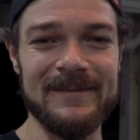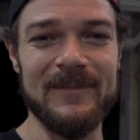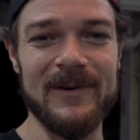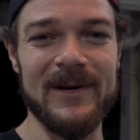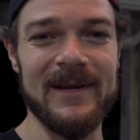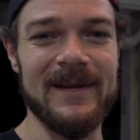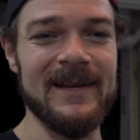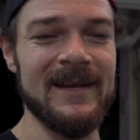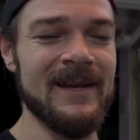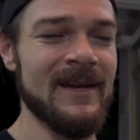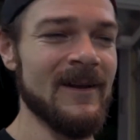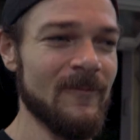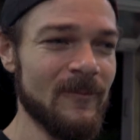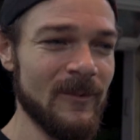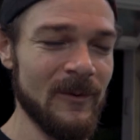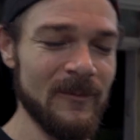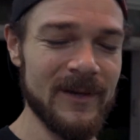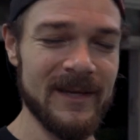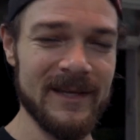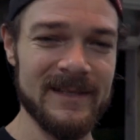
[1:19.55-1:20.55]
but
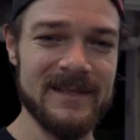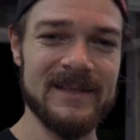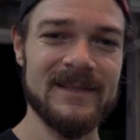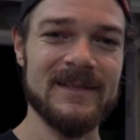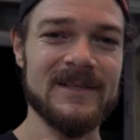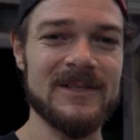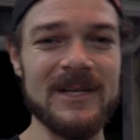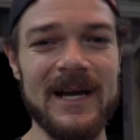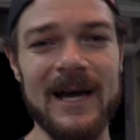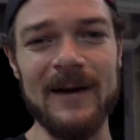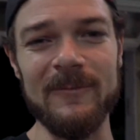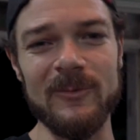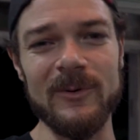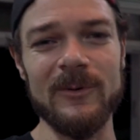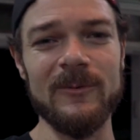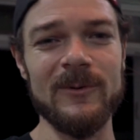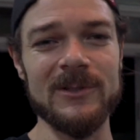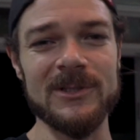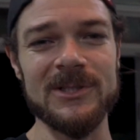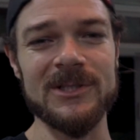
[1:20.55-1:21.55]
when we get to the shop,
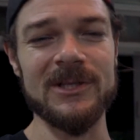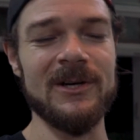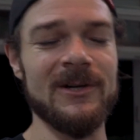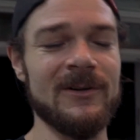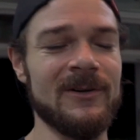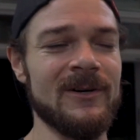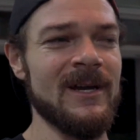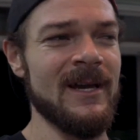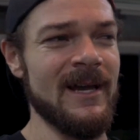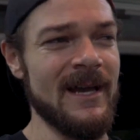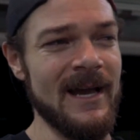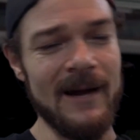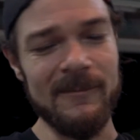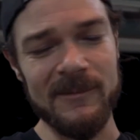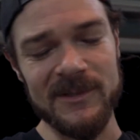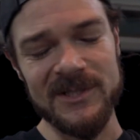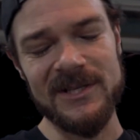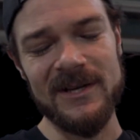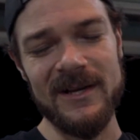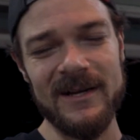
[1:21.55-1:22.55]
we will show how
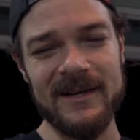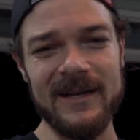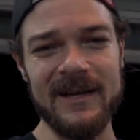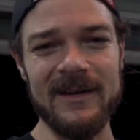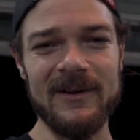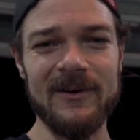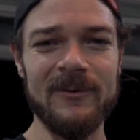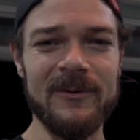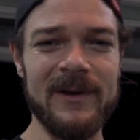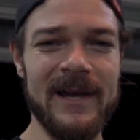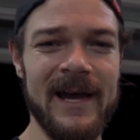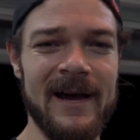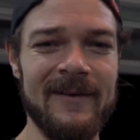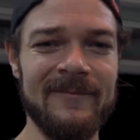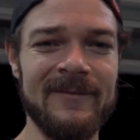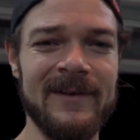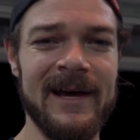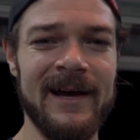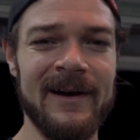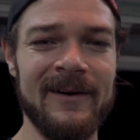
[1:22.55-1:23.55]
much stock angle we
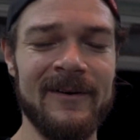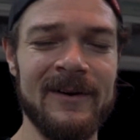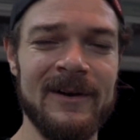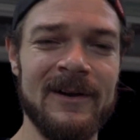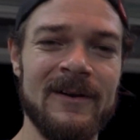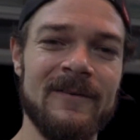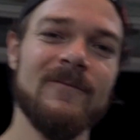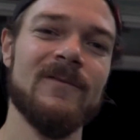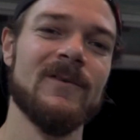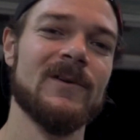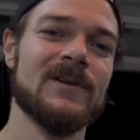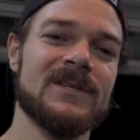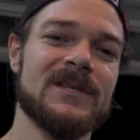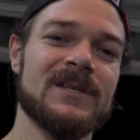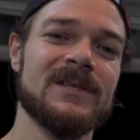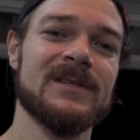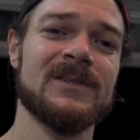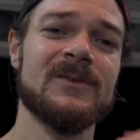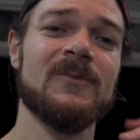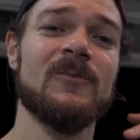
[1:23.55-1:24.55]
have now
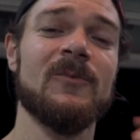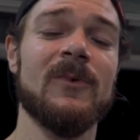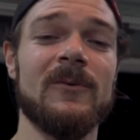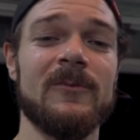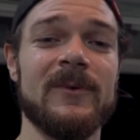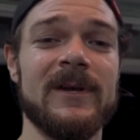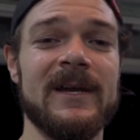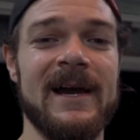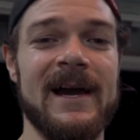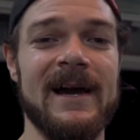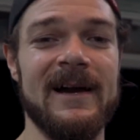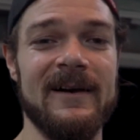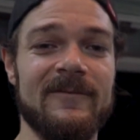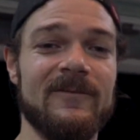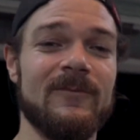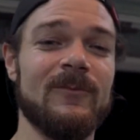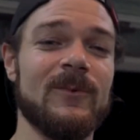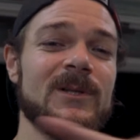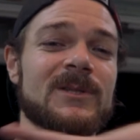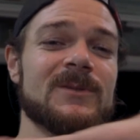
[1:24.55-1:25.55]
versus what we
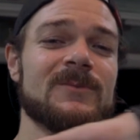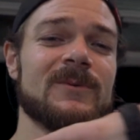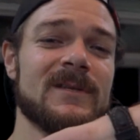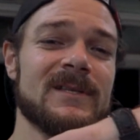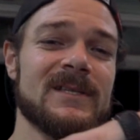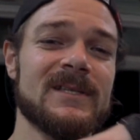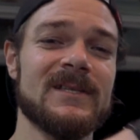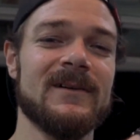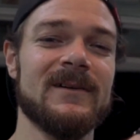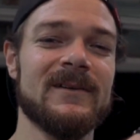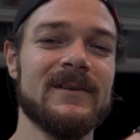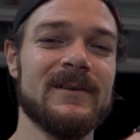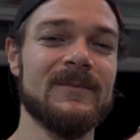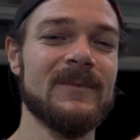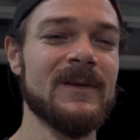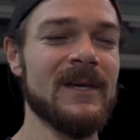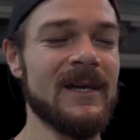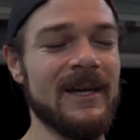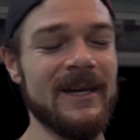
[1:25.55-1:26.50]
have once we install them.